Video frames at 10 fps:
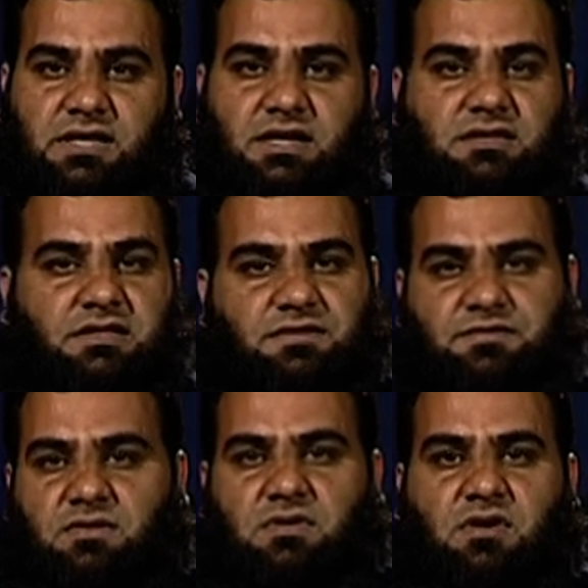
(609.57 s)
and
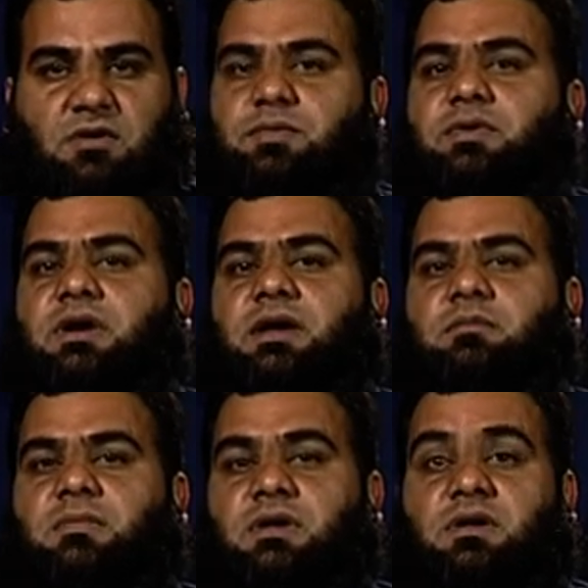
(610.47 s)
therefore our
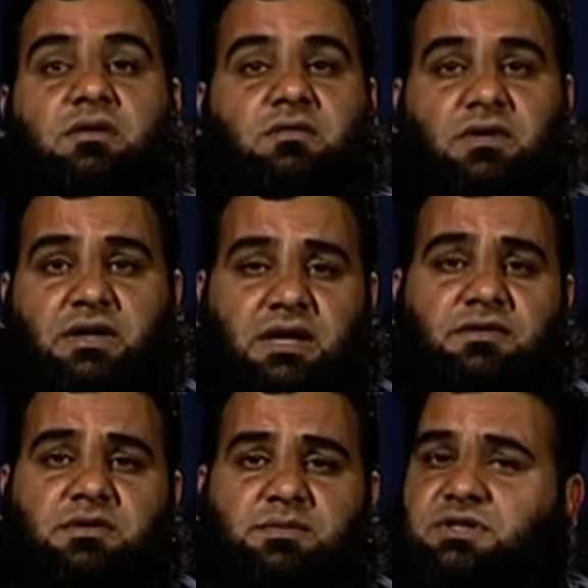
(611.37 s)
program will
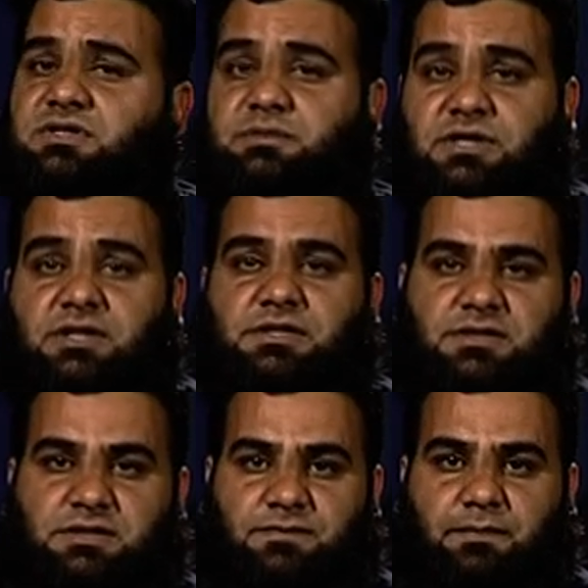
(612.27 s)
never be
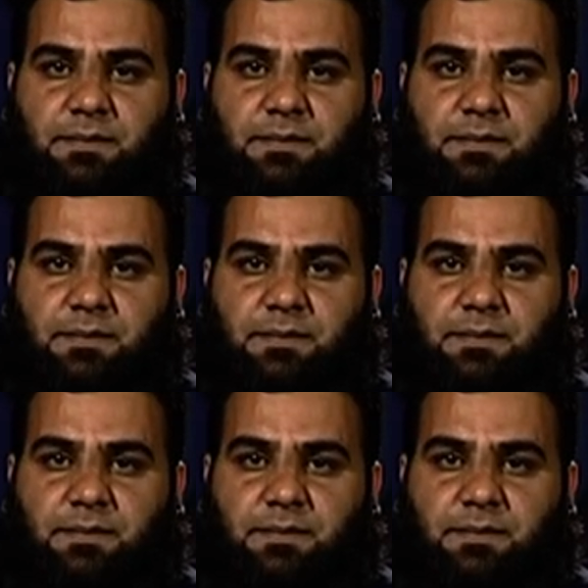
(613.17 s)
terminated.